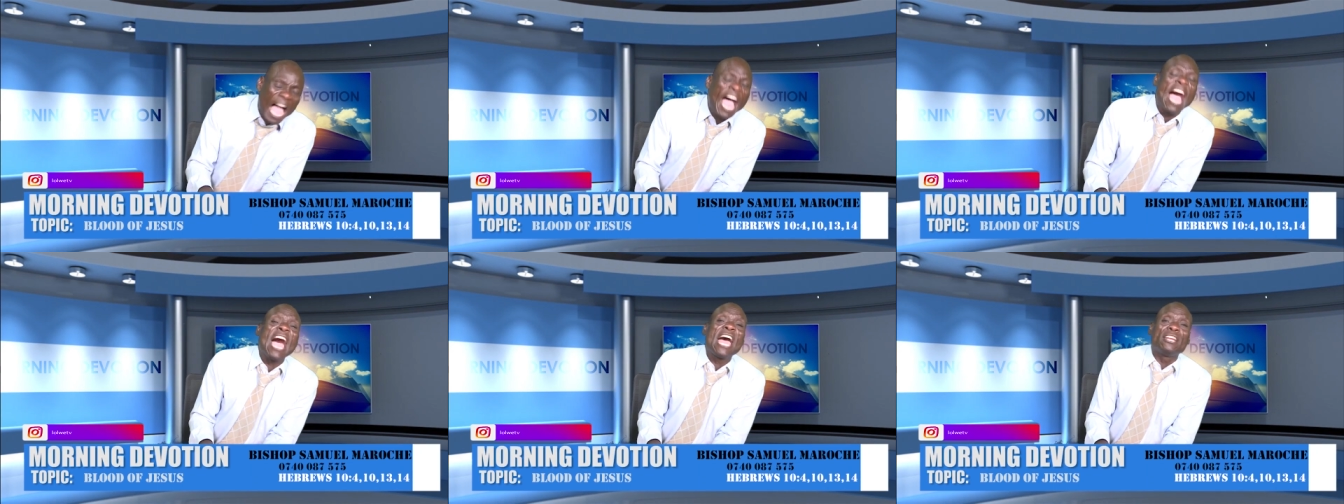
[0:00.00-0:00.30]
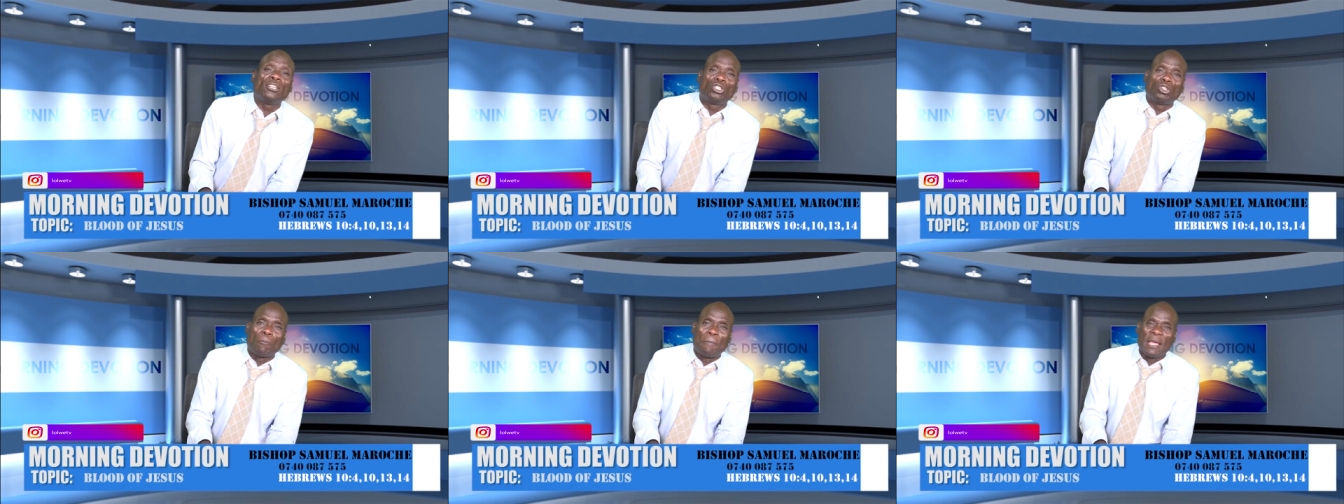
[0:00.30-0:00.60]

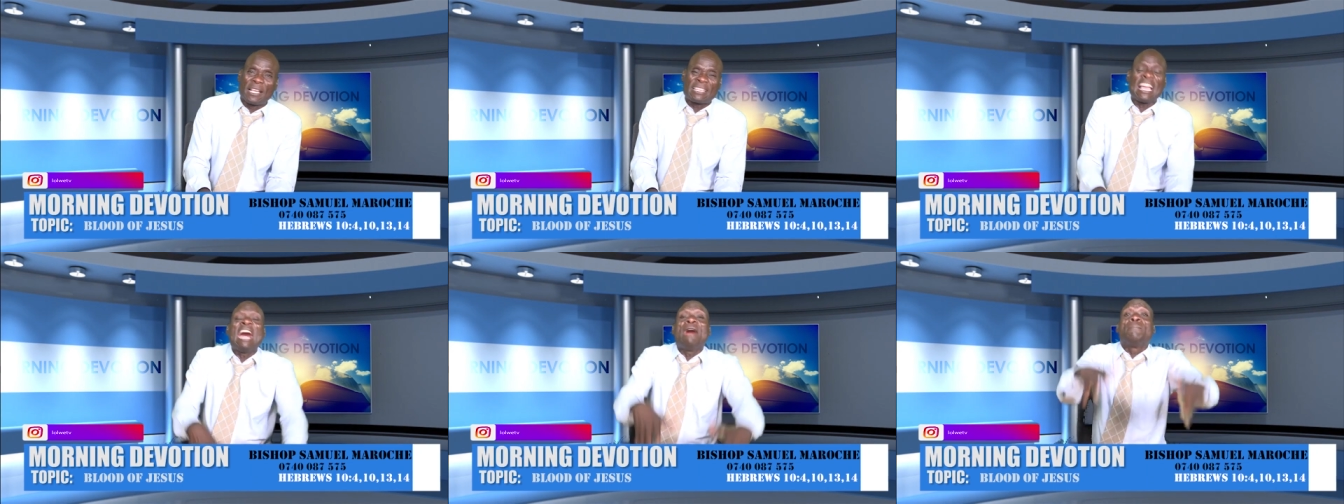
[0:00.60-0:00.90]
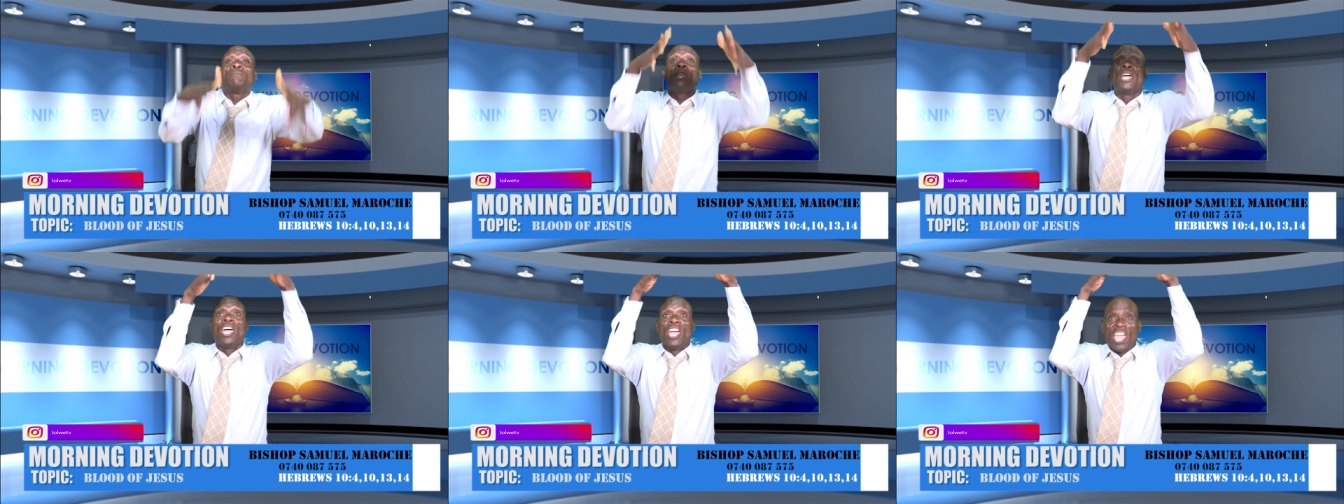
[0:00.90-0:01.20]
And you
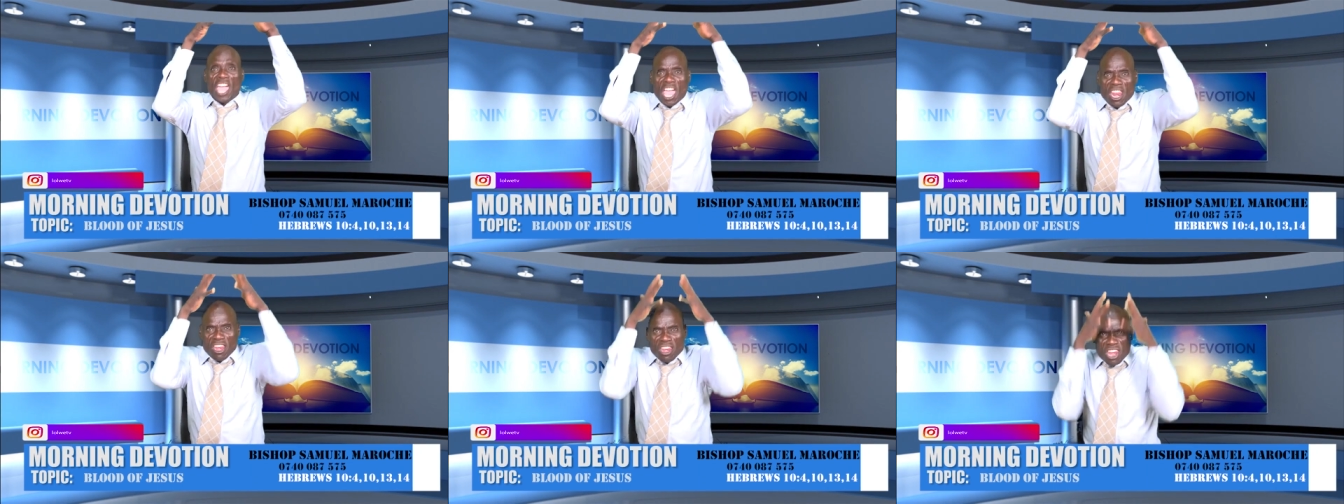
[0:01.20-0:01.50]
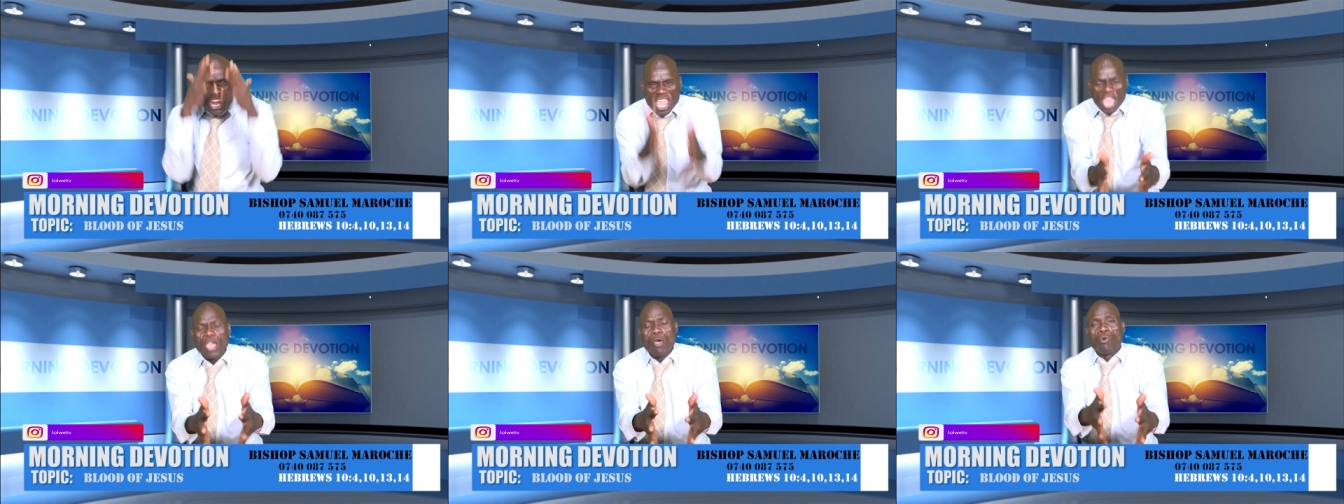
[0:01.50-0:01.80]
become a
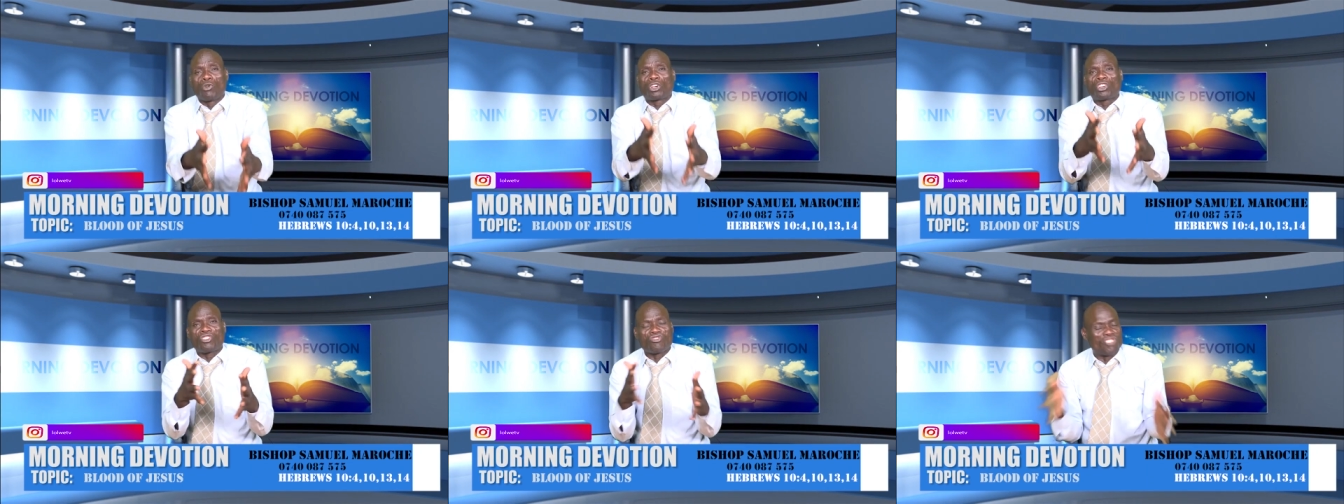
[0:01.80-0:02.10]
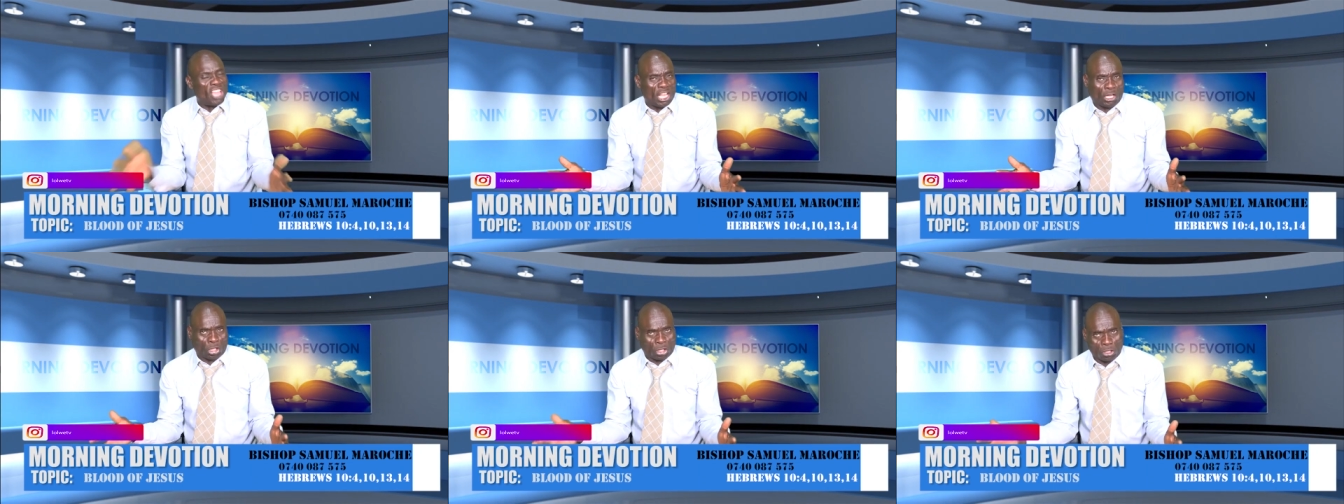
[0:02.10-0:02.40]
new
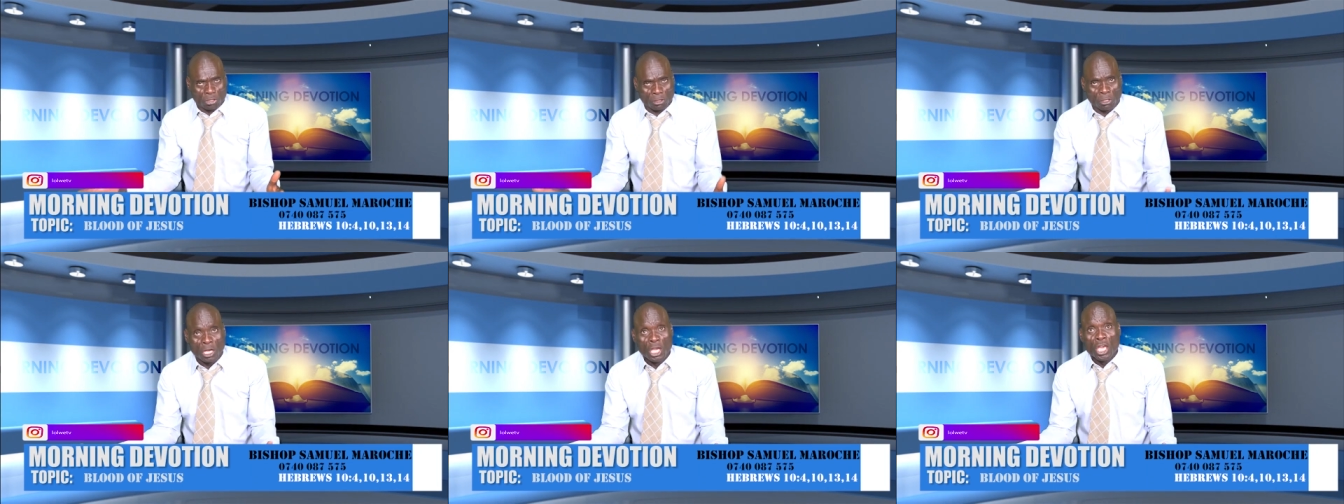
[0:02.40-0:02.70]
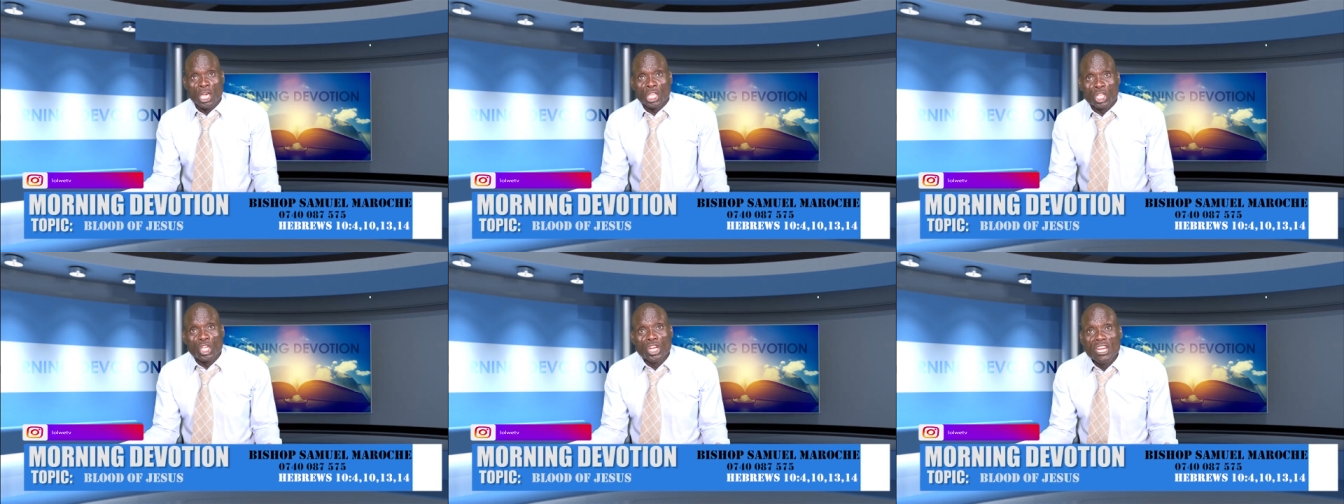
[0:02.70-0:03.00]
creation.